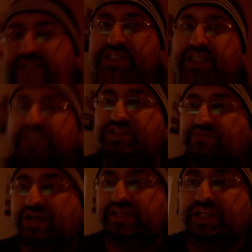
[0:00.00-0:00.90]
there's Sikhs
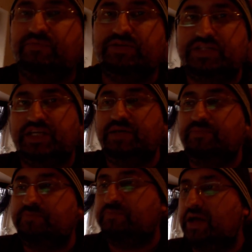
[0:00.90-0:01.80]
around and he wants to keep
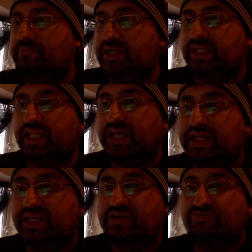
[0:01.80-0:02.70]
on pummeling that.
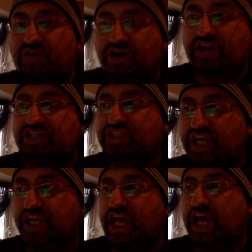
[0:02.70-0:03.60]
Raj
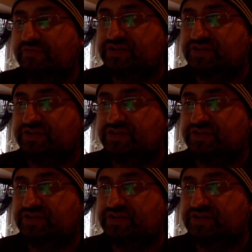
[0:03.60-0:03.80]
said F